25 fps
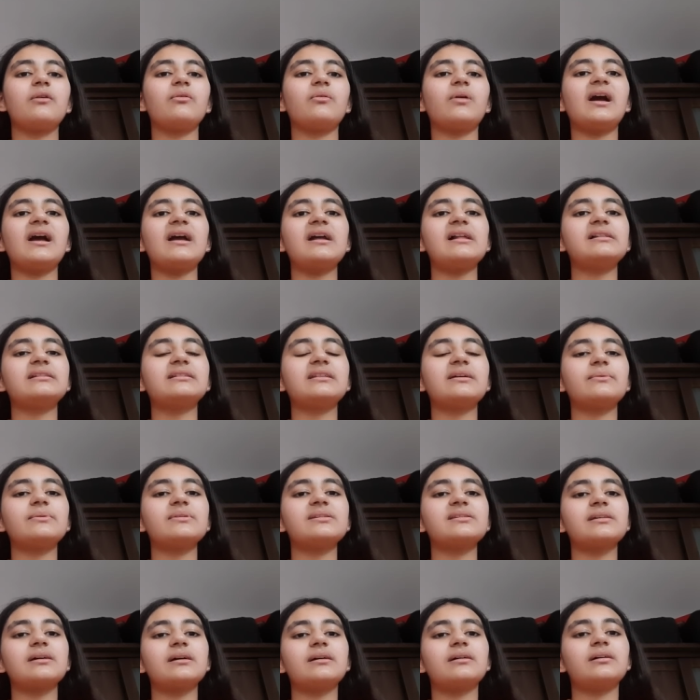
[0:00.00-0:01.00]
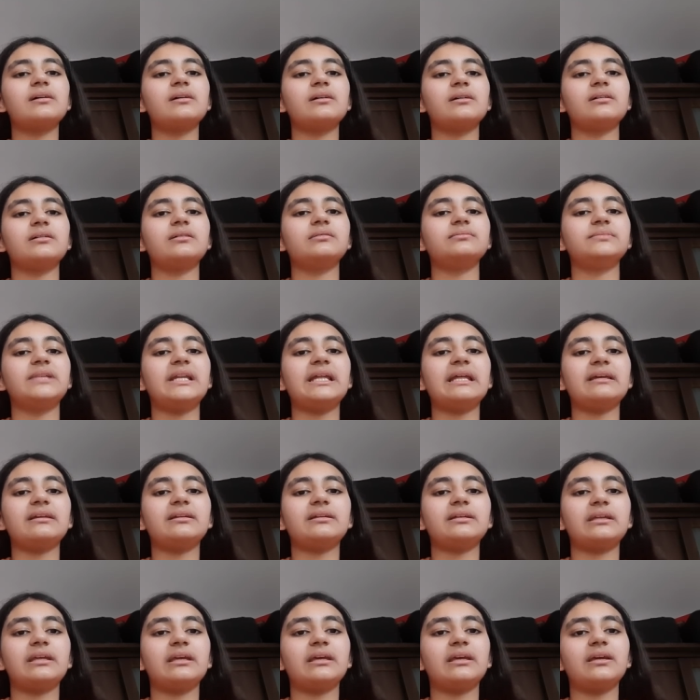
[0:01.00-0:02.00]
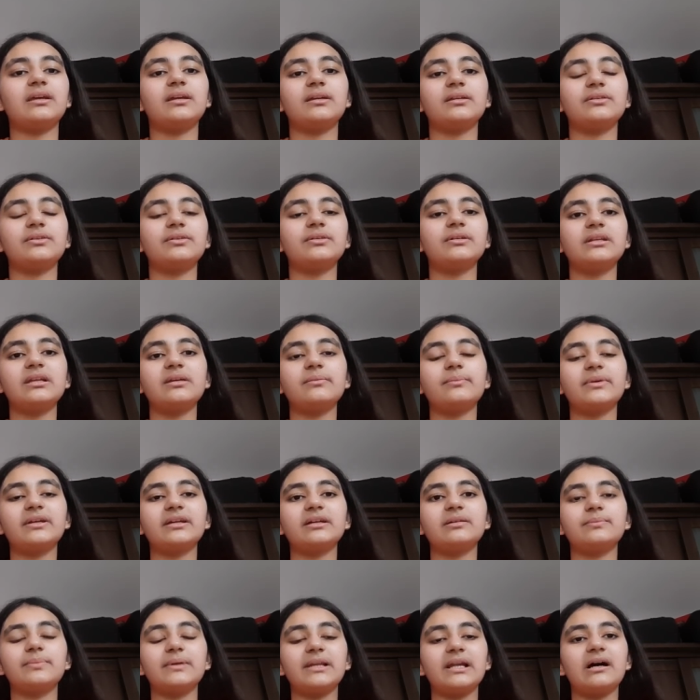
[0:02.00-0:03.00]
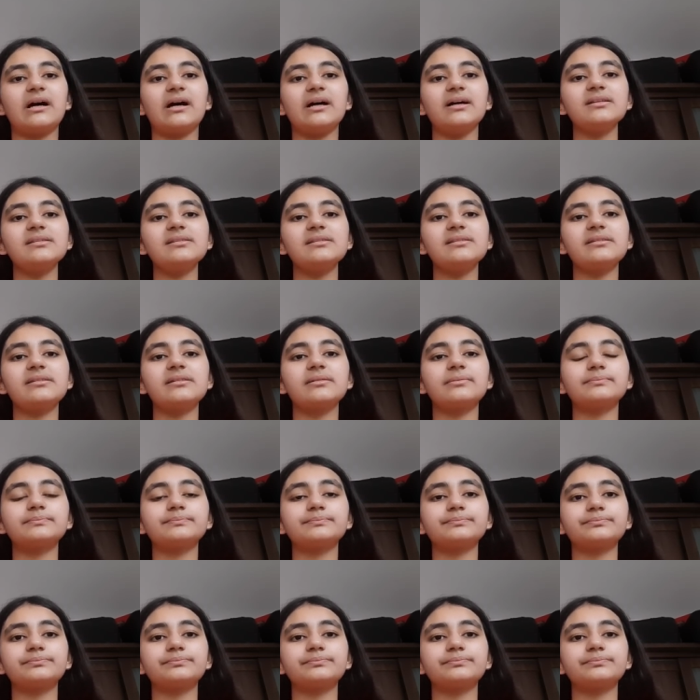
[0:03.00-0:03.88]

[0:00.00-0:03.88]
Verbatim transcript: While there was uh, like a really big blast,